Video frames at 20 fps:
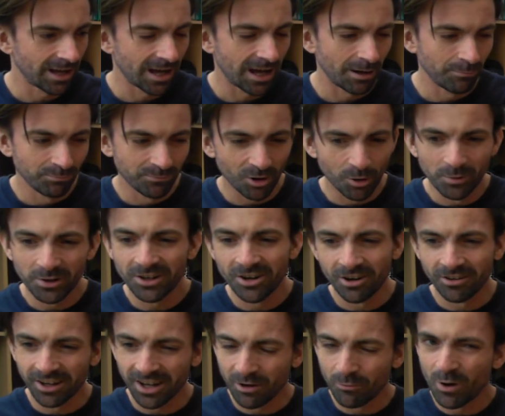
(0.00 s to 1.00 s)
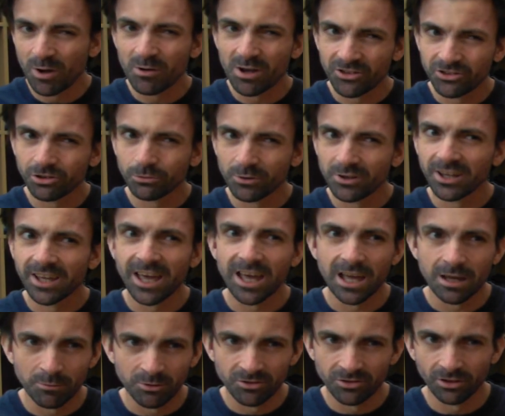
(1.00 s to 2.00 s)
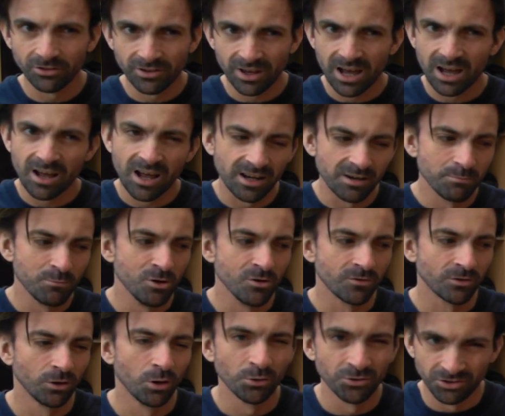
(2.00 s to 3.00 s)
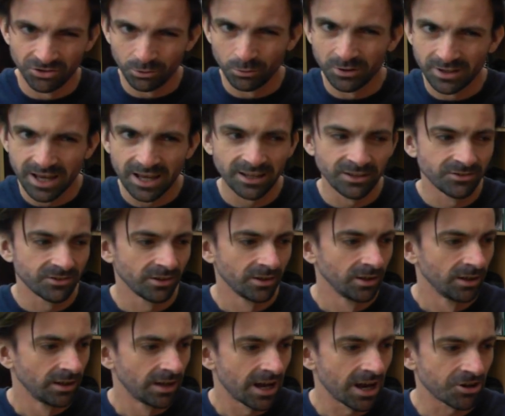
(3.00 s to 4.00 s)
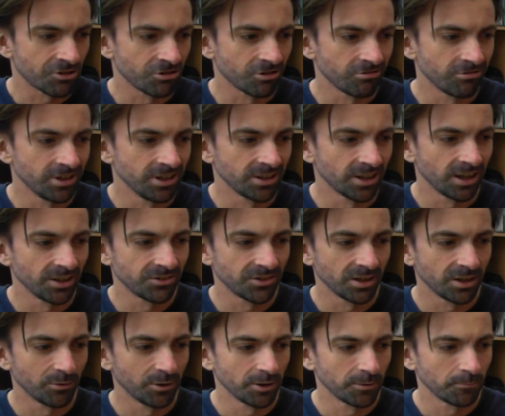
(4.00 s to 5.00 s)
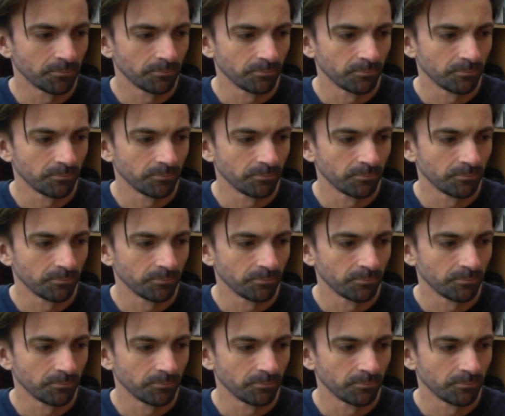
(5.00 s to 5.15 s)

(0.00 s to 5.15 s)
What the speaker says: I stuck with the game and sort of had him move closer so he'd get his extra green dice anyway.